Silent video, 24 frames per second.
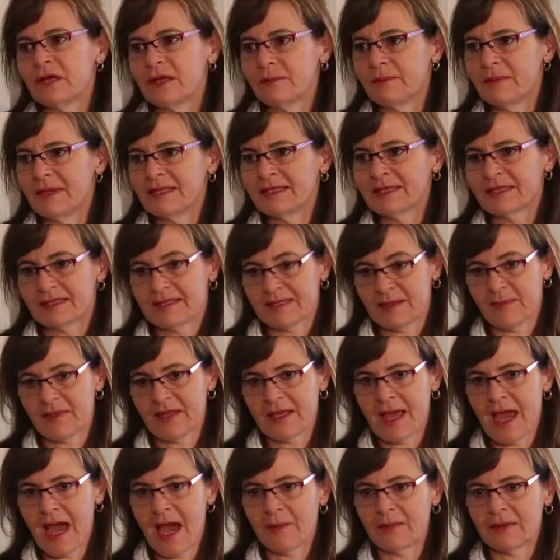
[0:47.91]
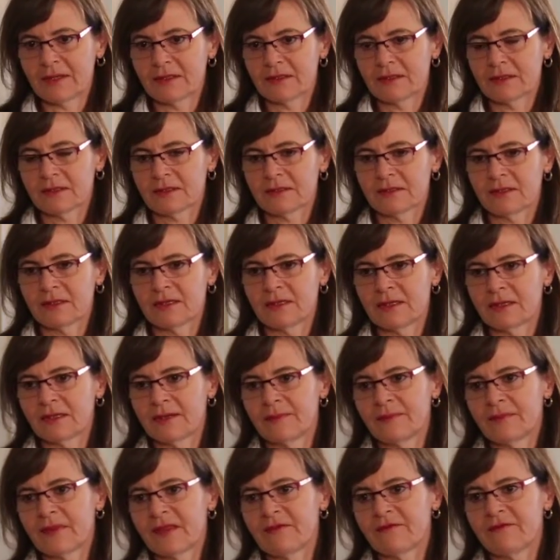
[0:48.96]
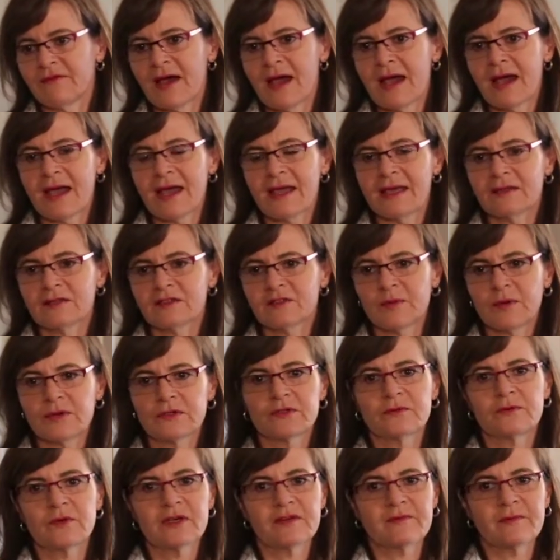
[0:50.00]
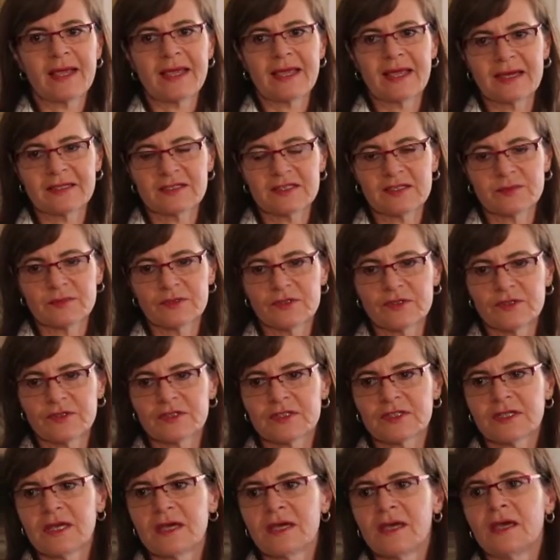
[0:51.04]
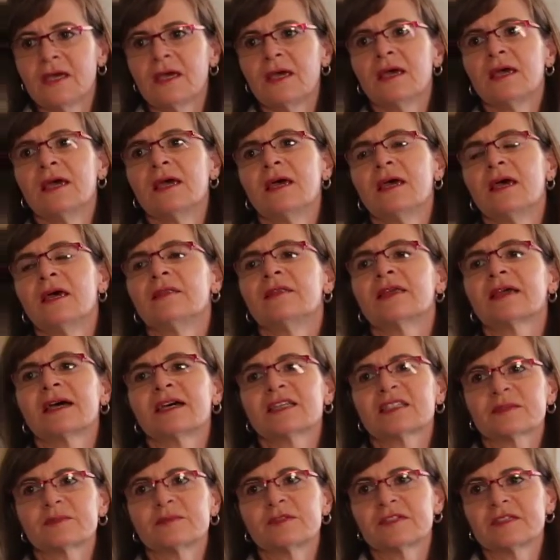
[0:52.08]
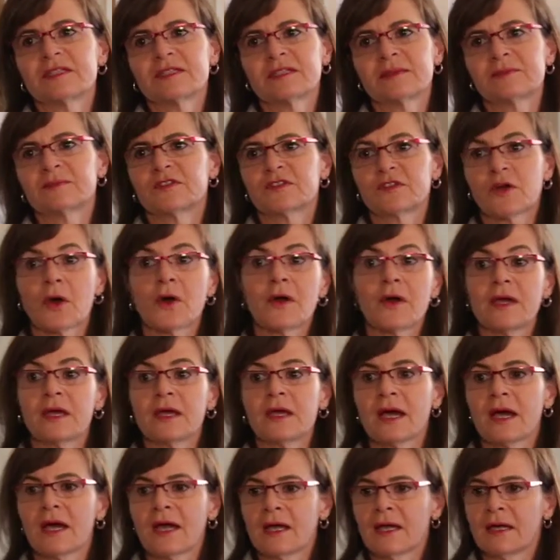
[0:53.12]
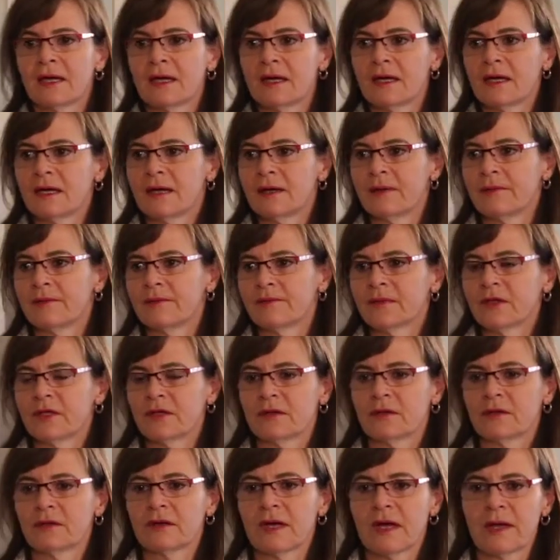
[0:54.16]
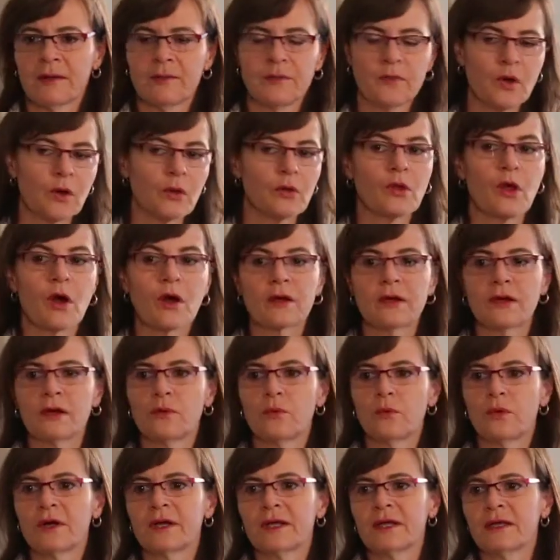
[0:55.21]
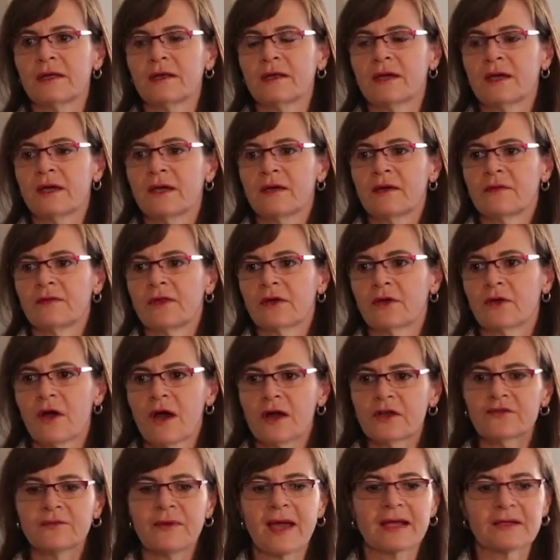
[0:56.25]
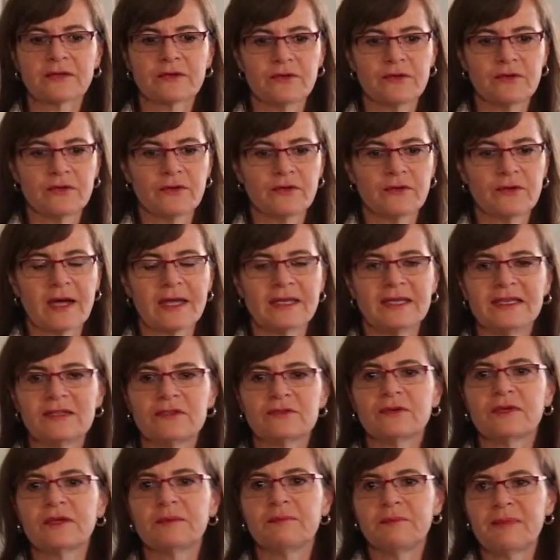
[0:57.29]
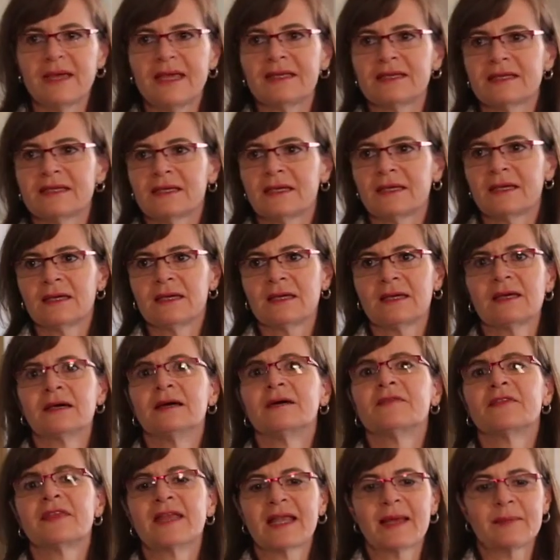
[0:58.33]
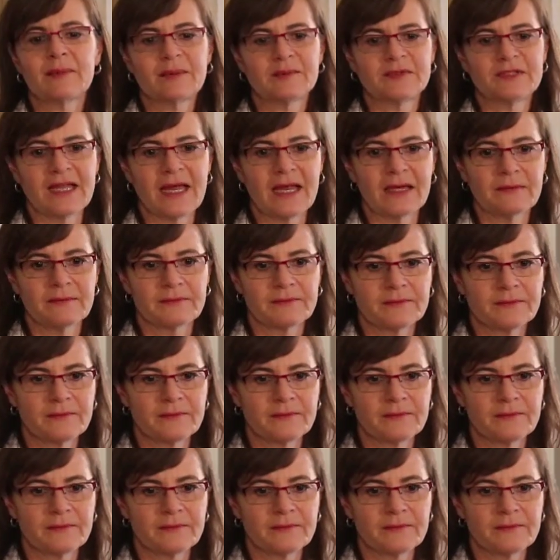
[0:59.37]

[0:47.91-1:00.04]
admit that something happened. If I spoke to one of my customers and the customer says, "I'm sorry, I am no longer awarding the contract to you," I need to admit that I'm upset.